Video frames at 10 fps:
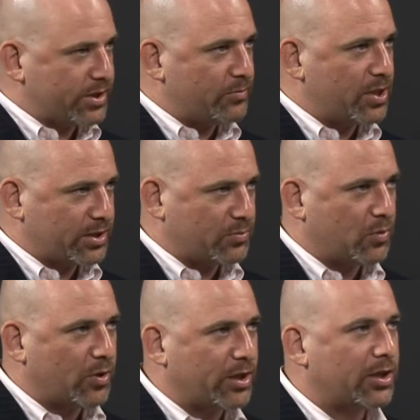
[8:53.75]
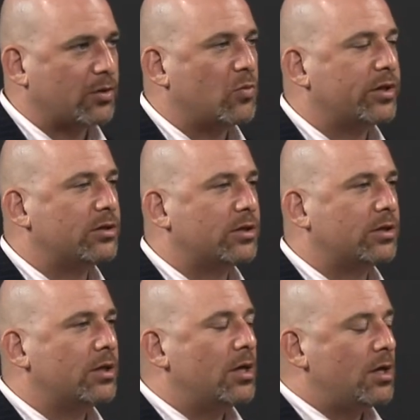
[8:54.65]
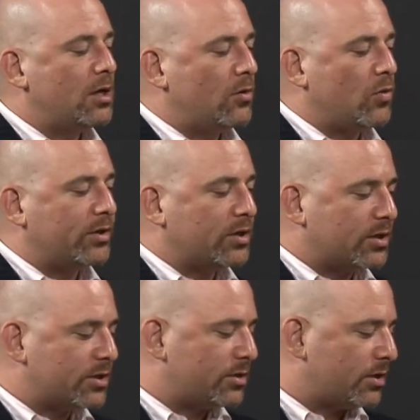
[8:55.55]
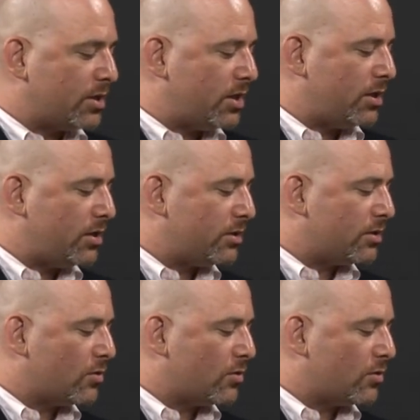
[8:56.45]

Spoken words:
to be exploited and what the